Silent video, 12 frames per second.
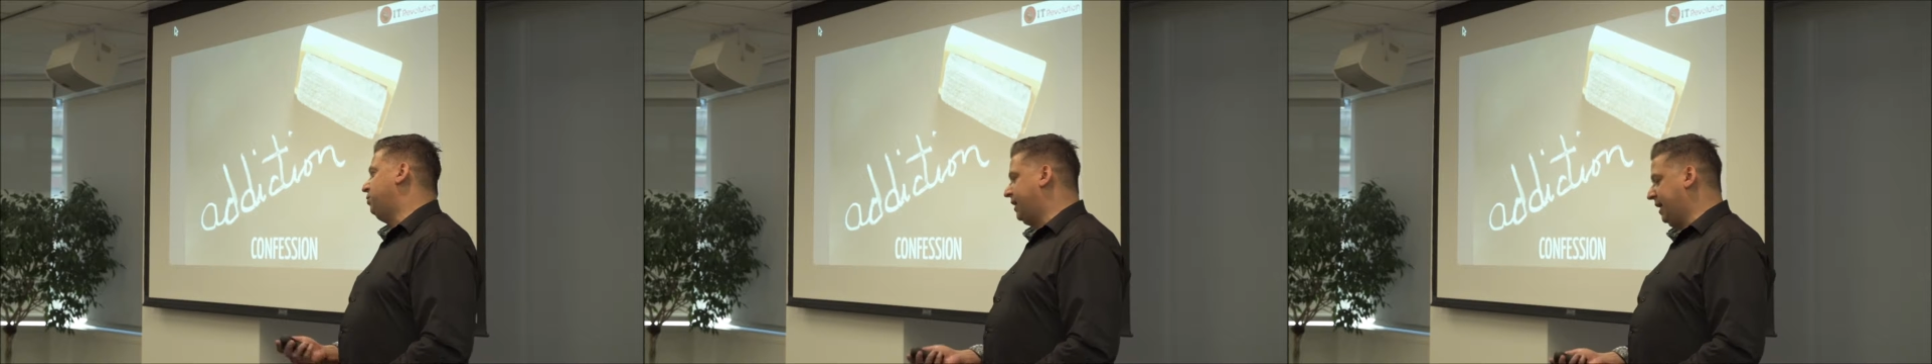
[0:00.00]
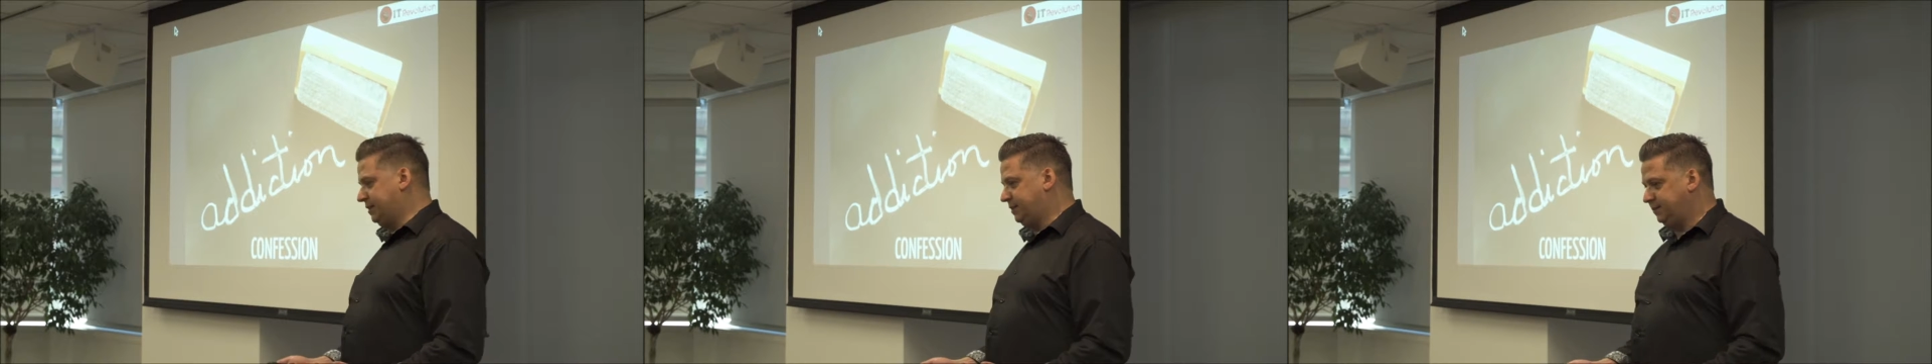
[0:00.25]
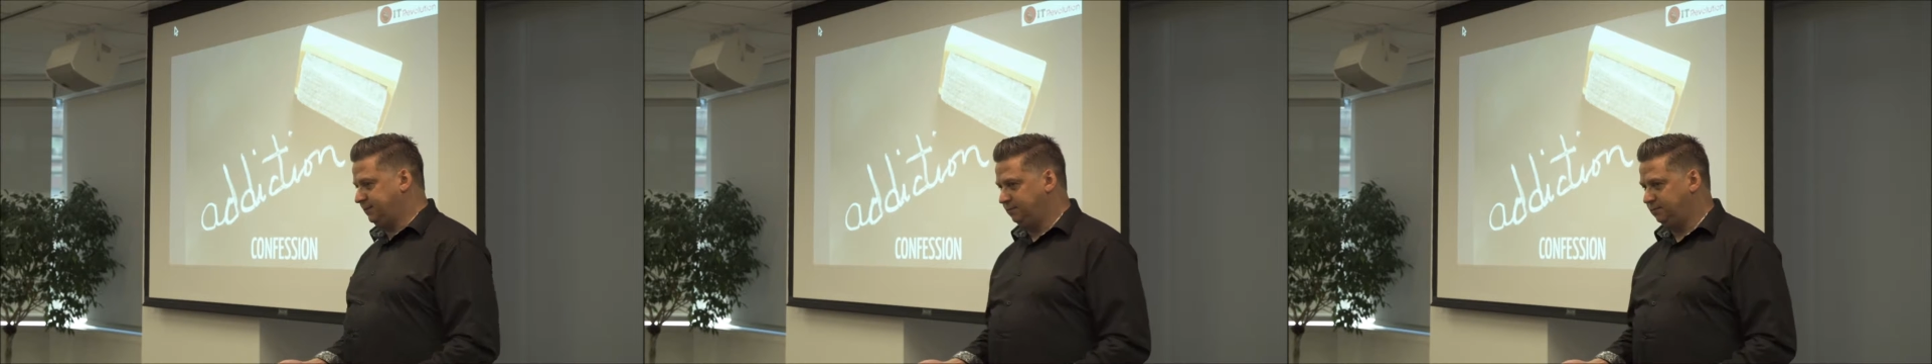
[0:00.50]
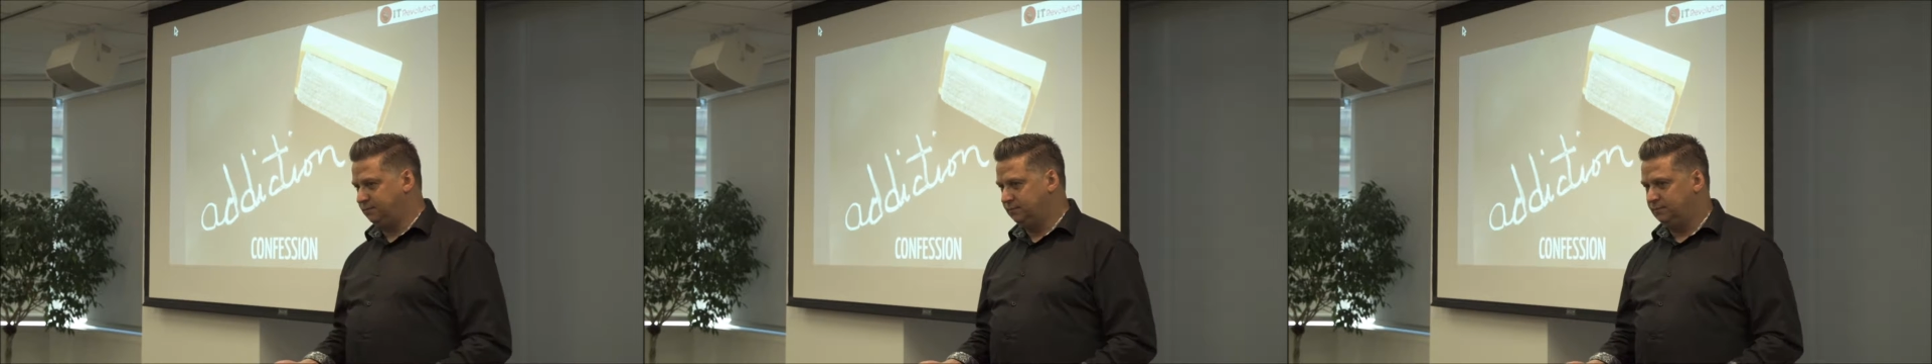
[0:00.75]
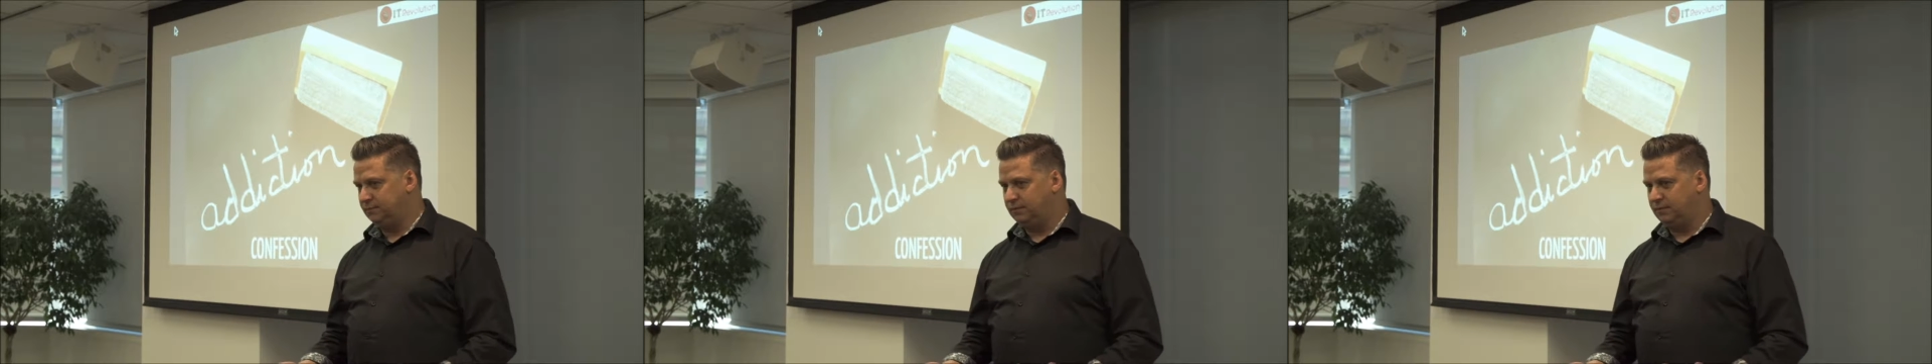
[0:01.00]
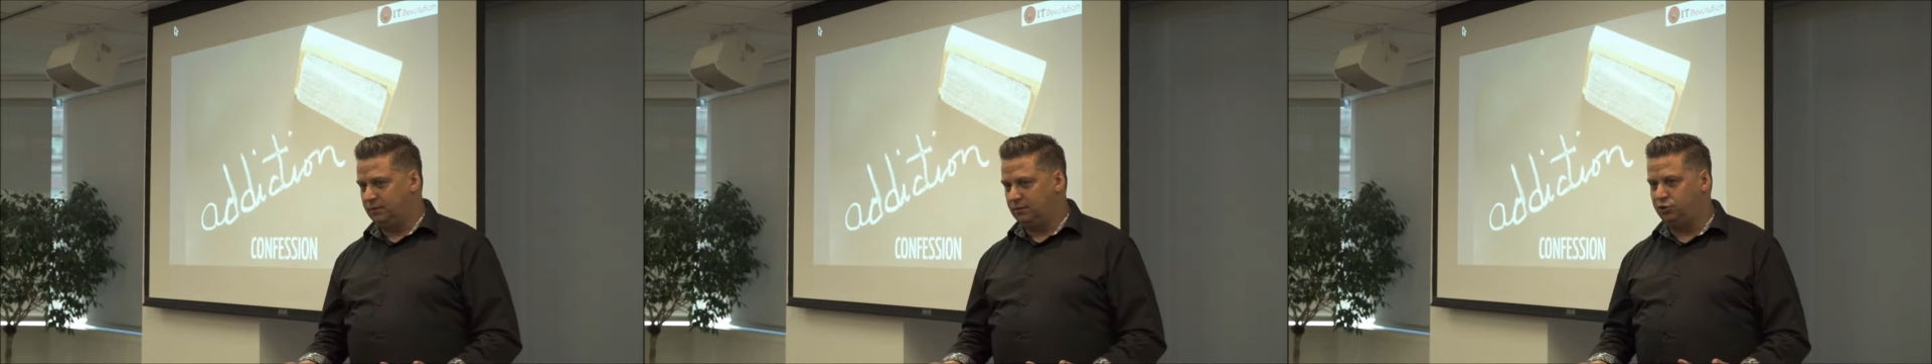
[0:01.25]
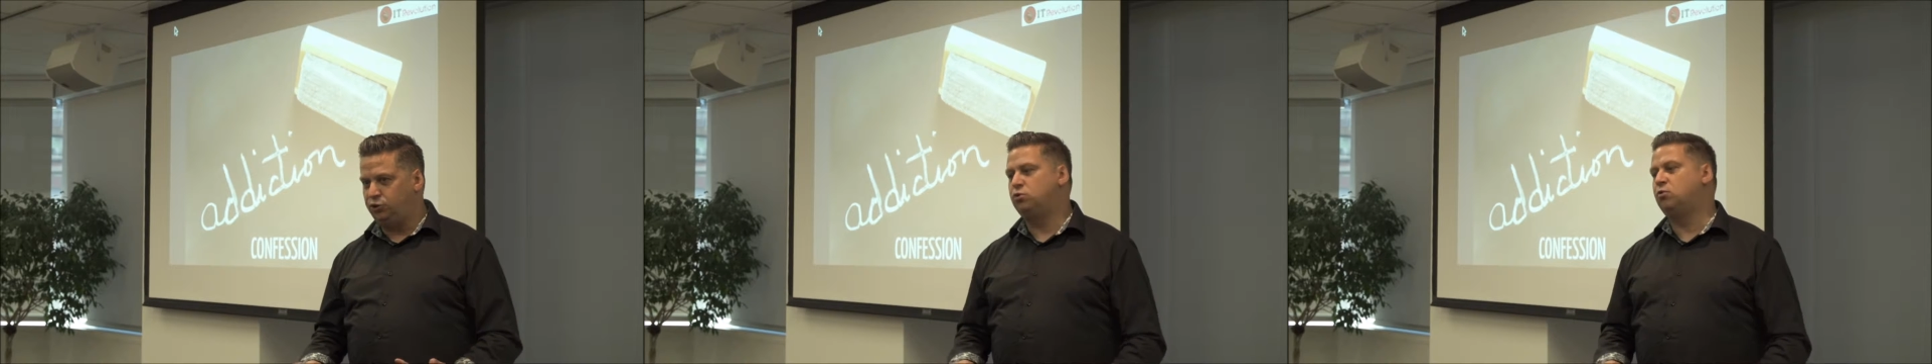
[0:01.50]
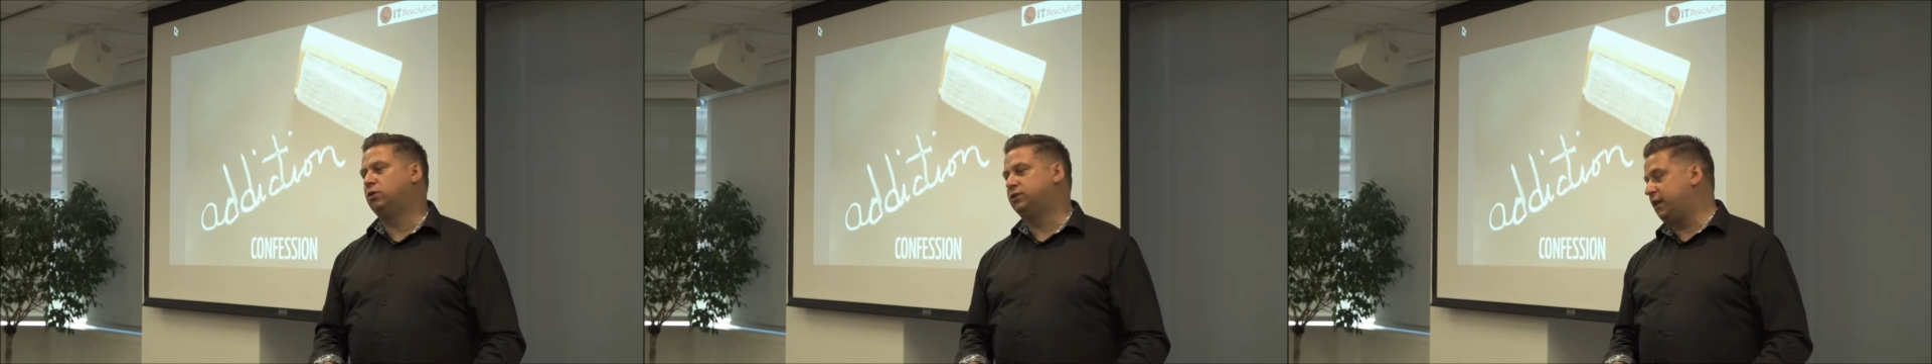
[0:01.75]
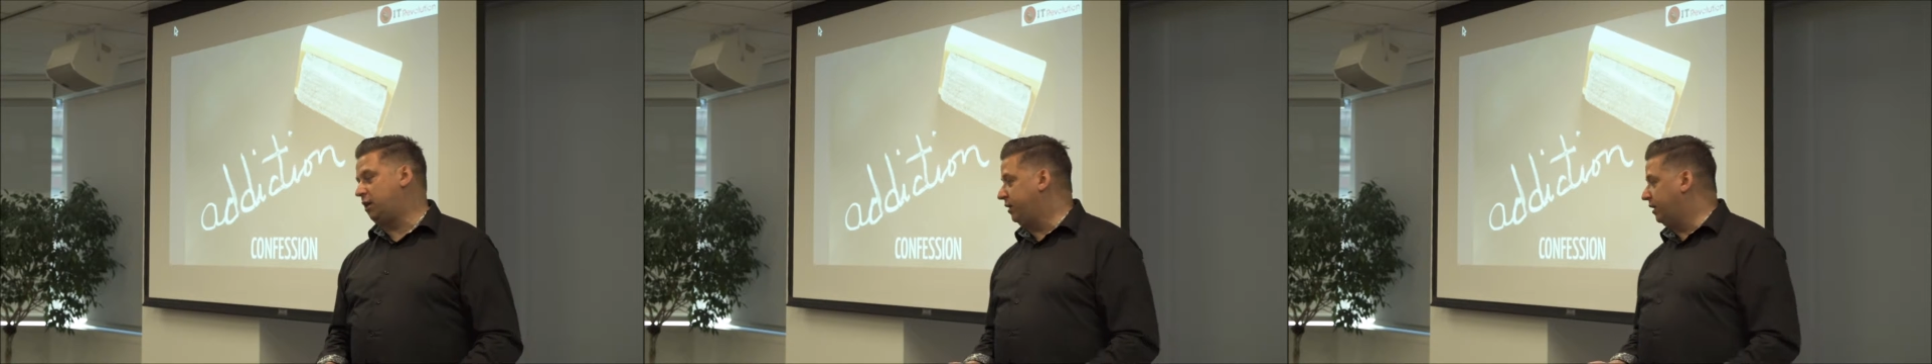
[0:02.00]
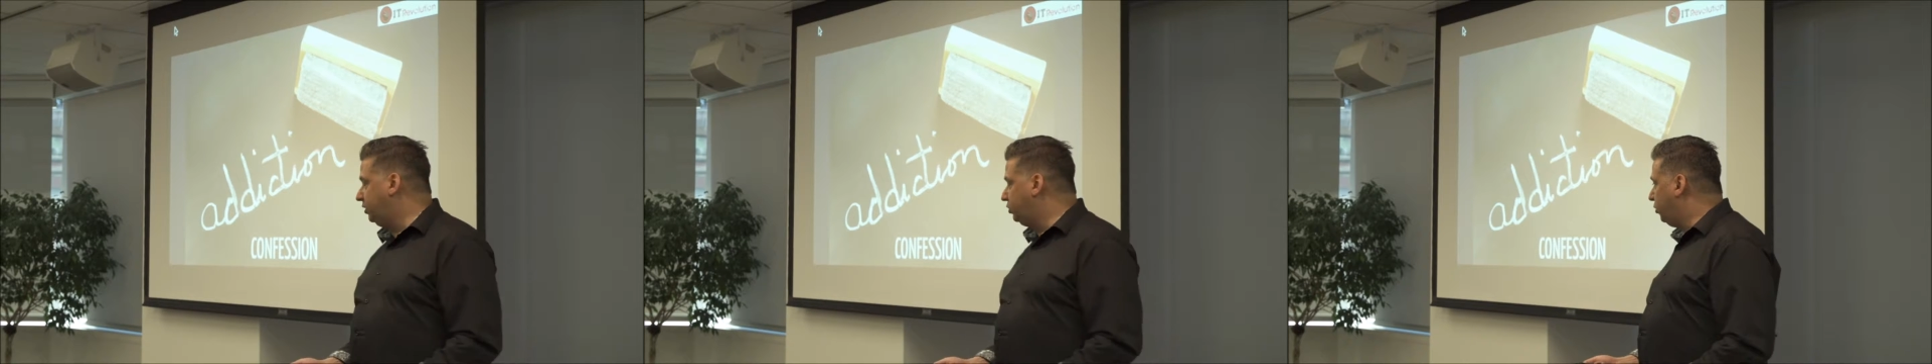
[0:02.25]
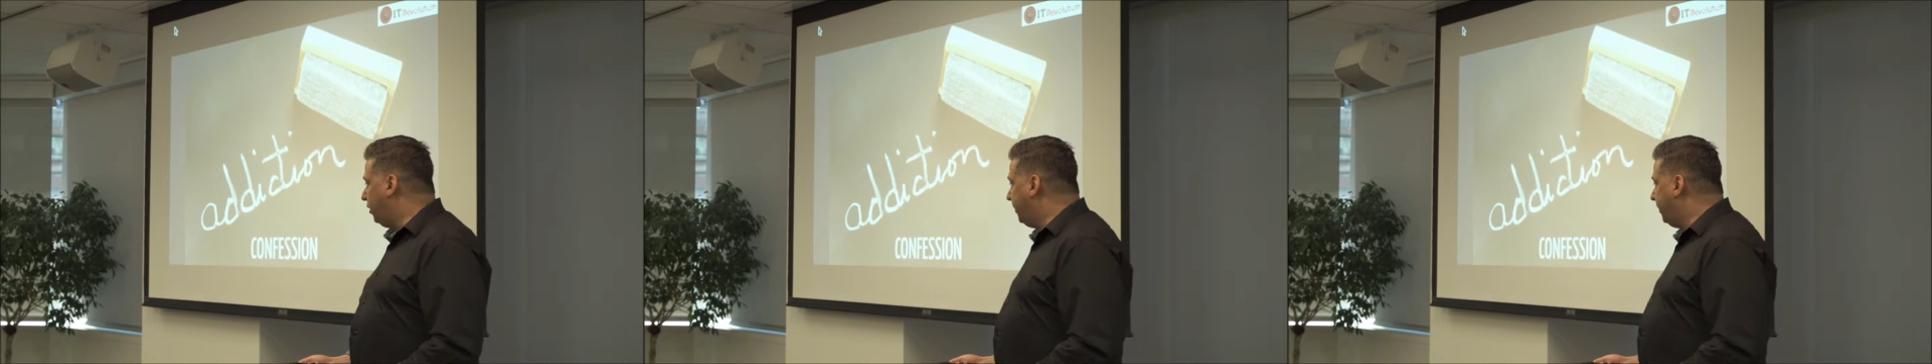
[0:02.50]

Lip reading: guess. The 2 quotes that I really enjoy.